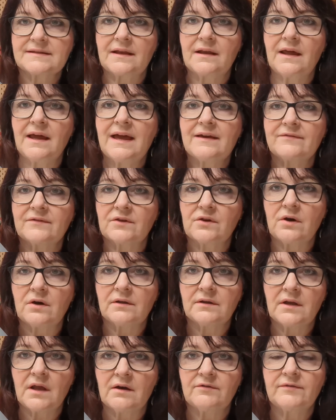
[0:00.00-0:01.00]
and I haven't got
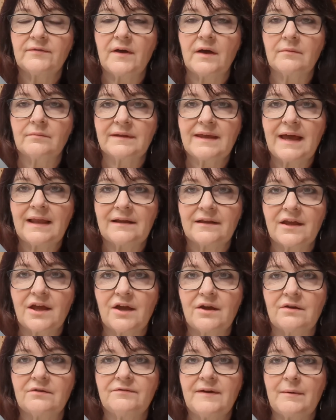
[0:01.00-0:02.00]
enough
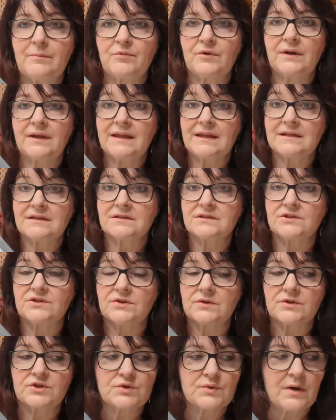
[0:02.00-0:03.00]
calico fabric in to
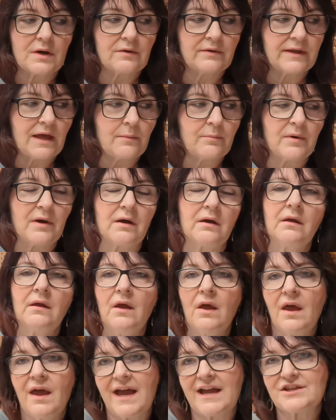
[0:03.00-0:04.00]
do the twirl yet, but
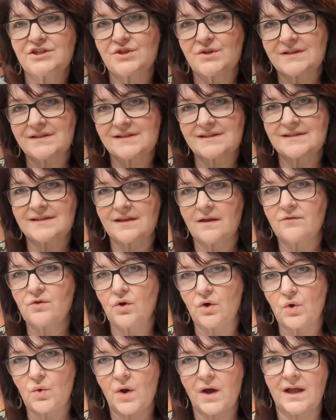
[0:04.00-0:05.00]
as you can see, I've
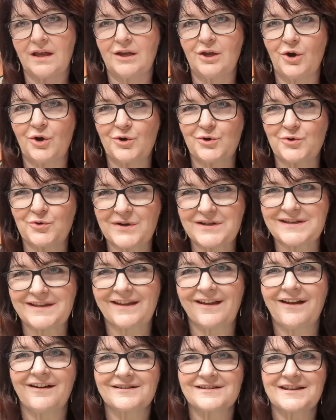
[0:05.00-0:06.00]
got quite a lot already
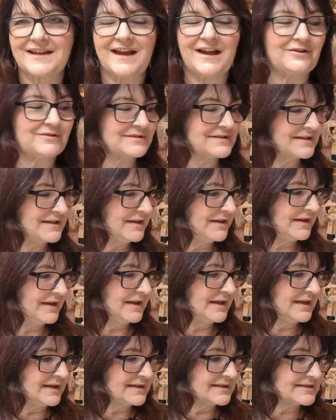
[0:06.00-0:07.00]
cut out.
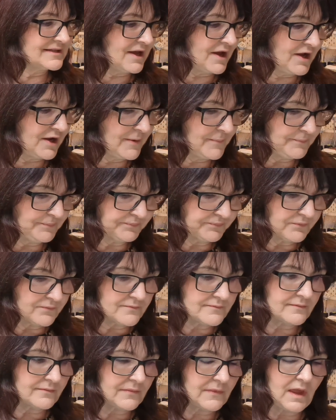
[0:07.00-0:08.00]
So
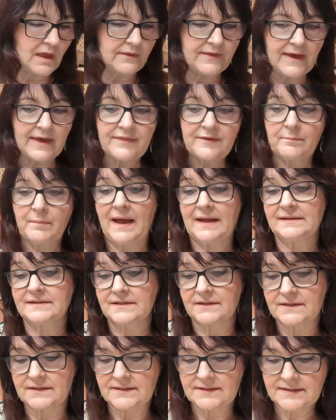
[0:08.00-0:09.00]
they're the
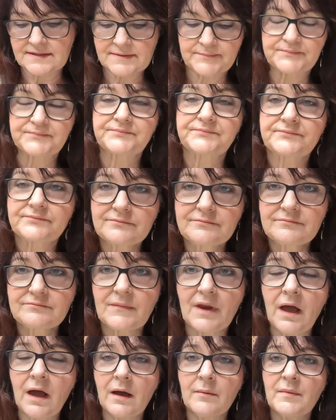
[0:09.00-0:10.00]
patterns.
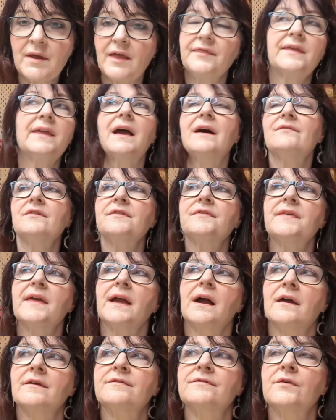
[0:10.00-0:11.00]
The other
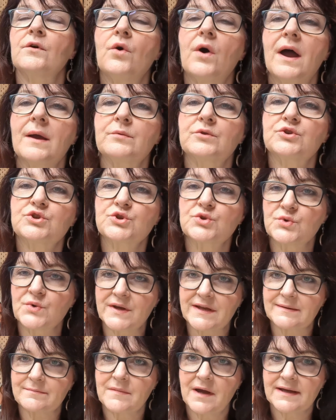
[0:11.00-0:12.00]
thing I thought I would
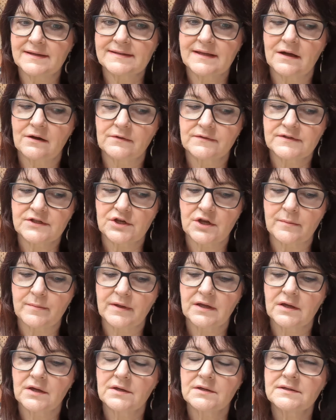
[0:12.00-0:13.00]
treat myself to,
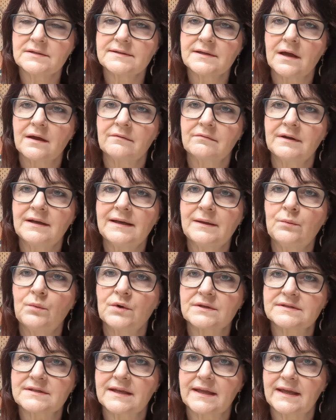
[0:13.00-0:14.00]
because I really
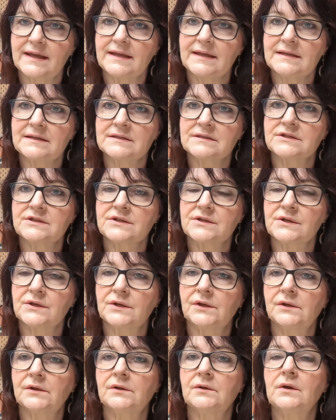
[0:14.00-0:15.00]
want to get
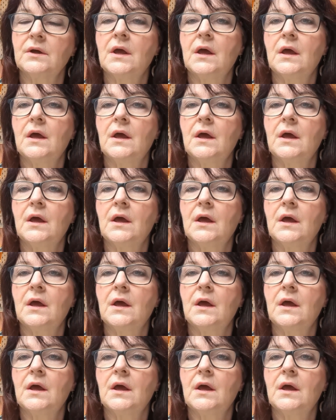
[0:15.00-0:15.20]
into